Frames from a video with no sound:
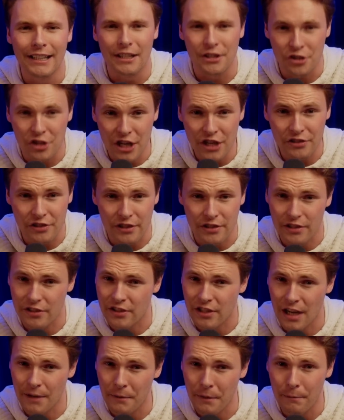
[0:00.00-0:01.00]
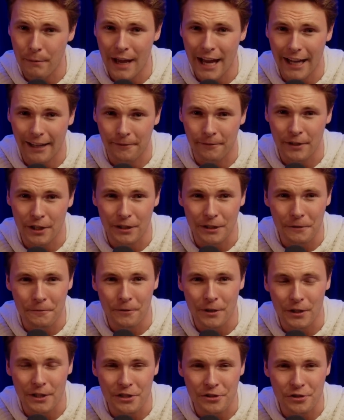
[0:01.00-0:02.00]
Jesus is coming back very,
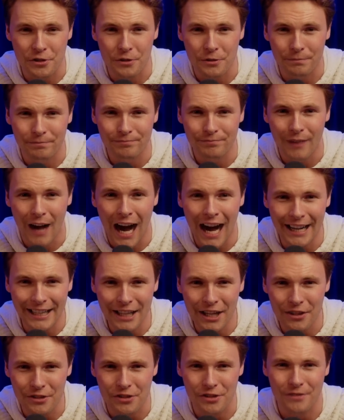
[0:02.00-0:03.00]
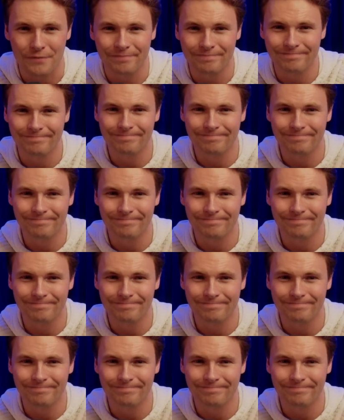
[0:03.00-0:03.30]
very soon. Adios.